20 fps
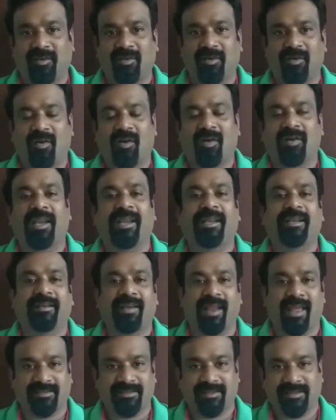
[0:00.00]
online
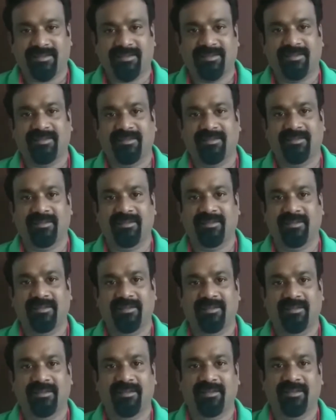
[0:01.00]
classes.
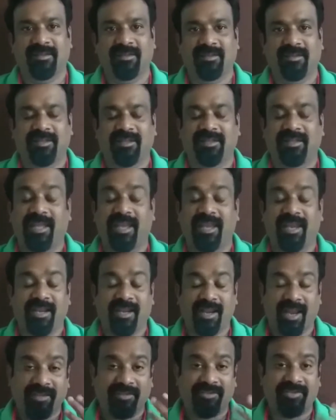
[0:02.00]
They get
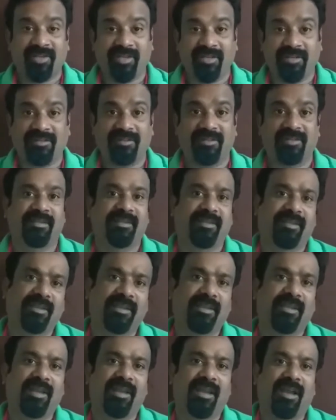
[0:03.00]
eye strains,
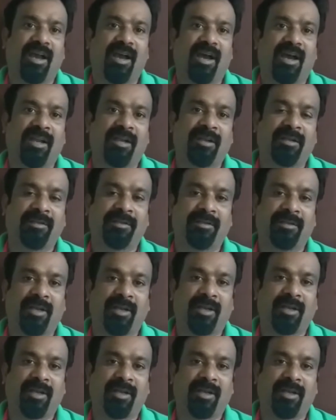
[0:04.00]
and